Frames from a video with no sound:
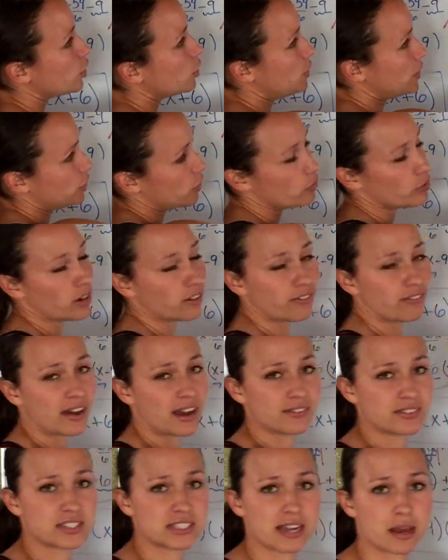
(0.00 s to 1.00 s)
going through our
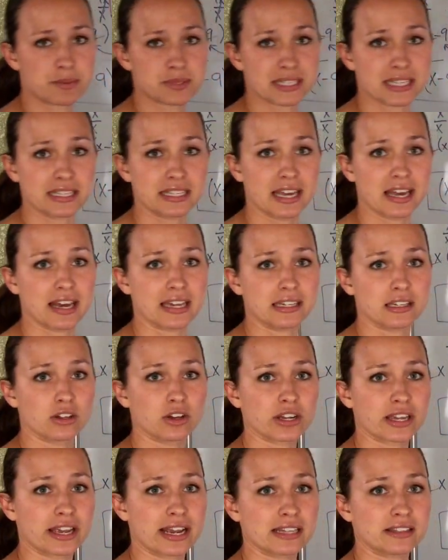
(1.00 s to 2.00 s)
5 steps again,
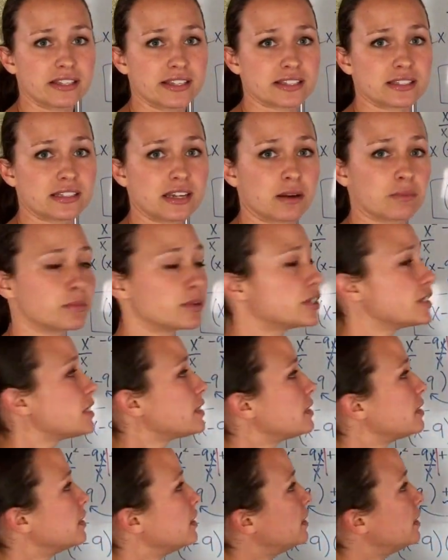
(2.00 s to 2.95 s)
looking at these numbers